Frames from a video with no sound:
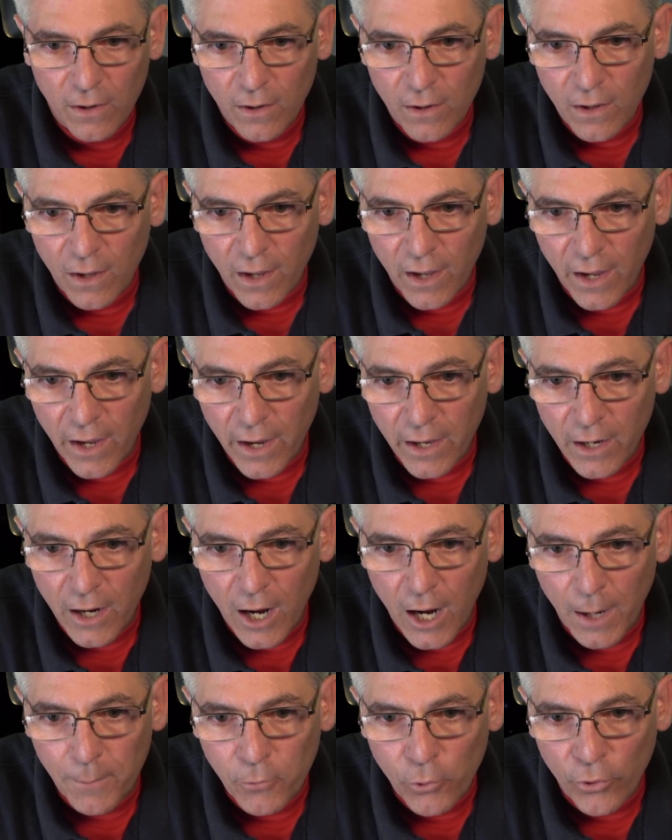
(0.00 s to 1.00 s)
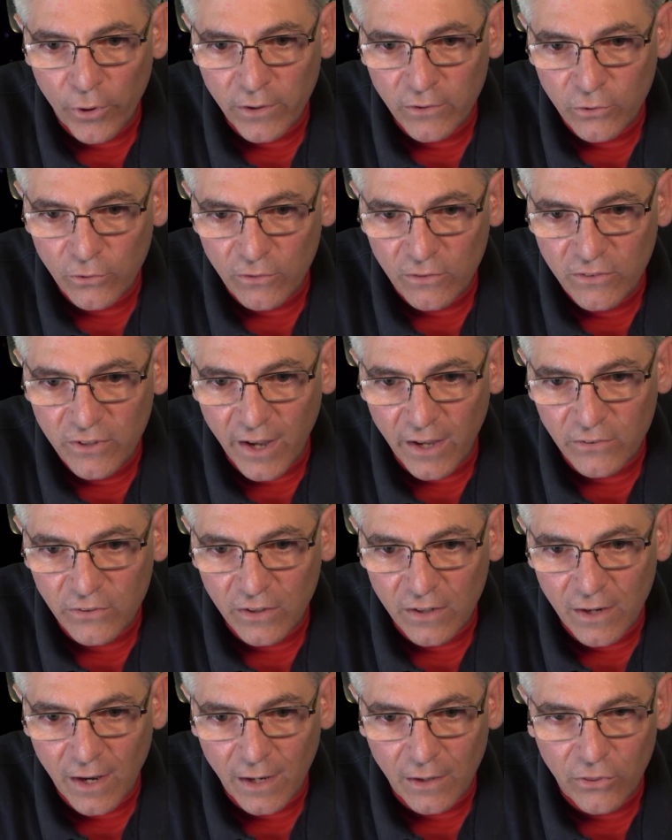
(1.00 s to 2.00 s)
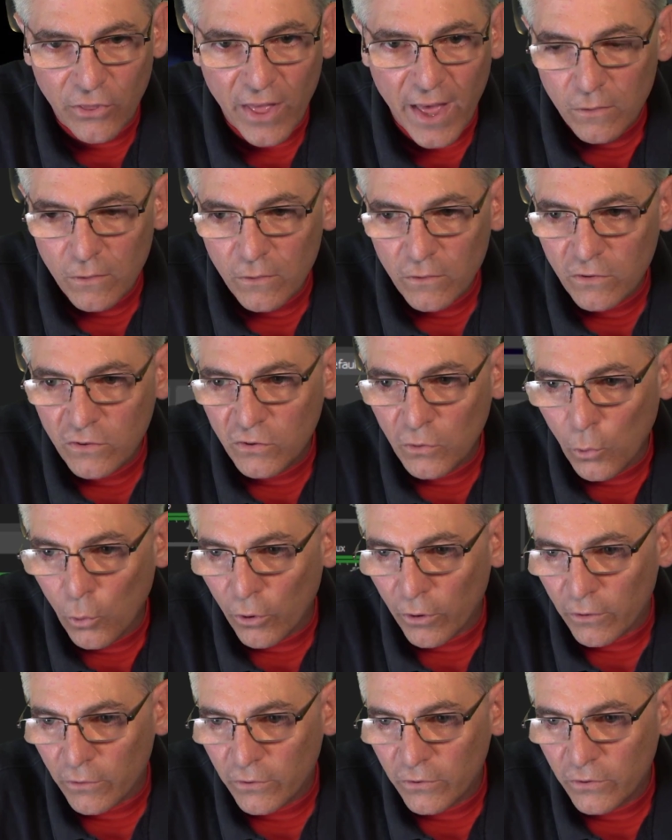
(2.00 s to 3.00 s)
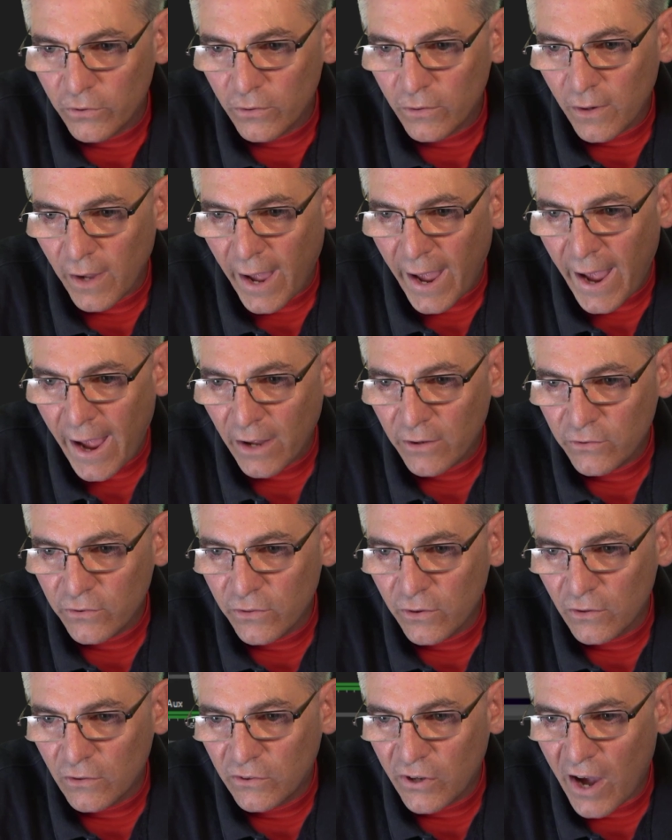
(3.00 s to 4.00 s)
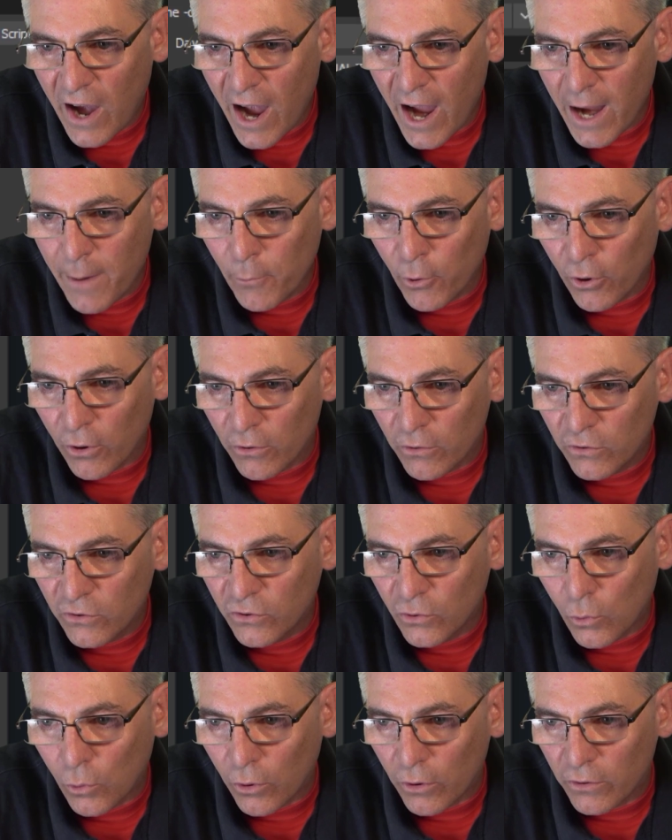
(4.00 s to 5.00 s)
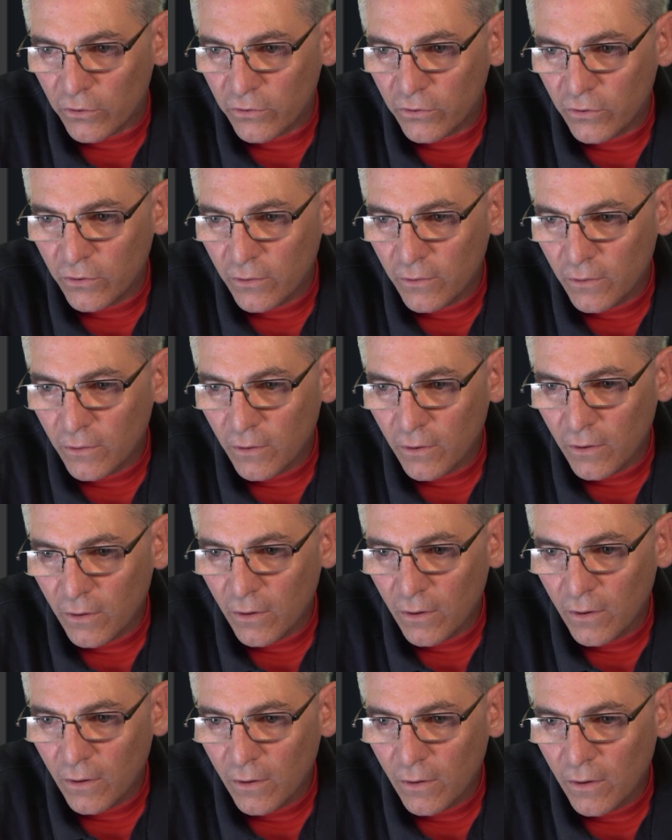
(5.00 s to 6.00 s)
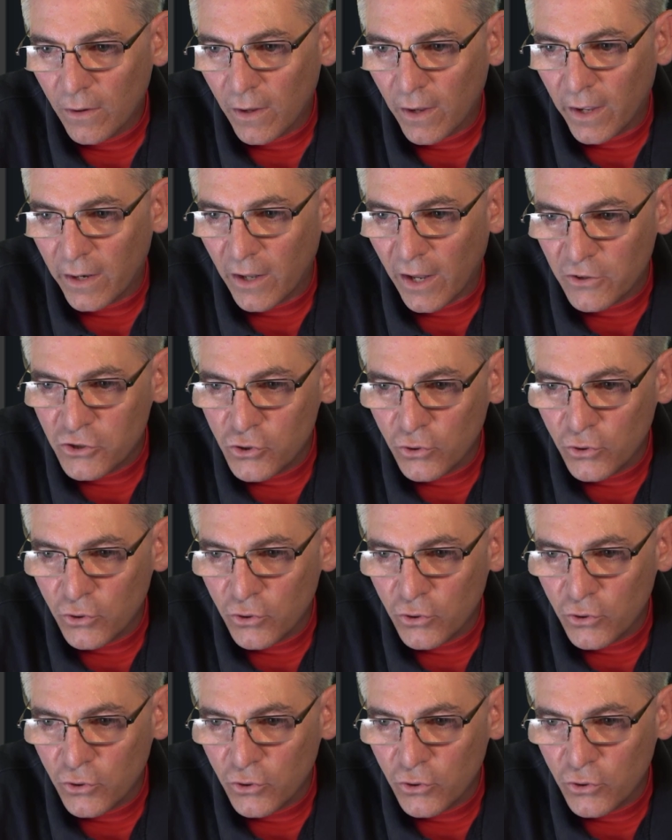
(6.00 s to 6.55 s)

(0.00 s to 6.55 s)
and I'm going to designate that source as the timer source. And as you